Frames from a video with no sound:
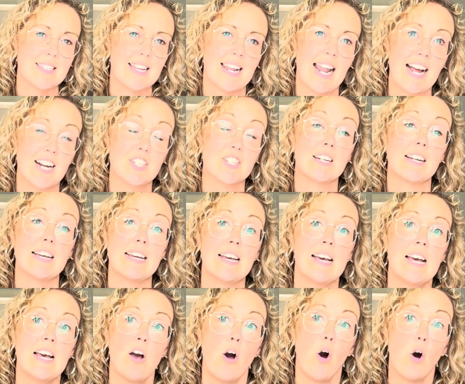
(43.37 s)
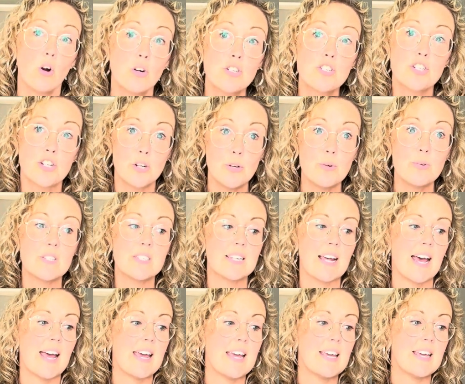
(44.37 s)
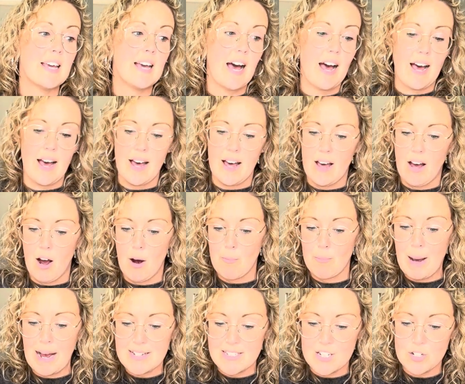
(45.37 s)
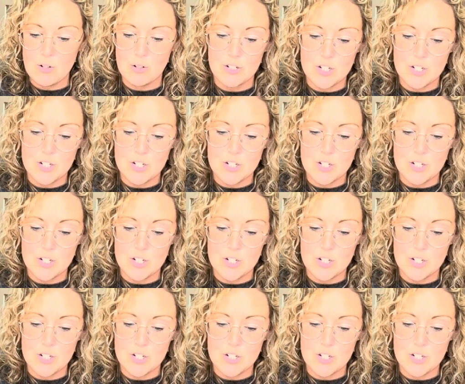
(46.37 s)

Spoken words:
And actually on Tuesday, our passage on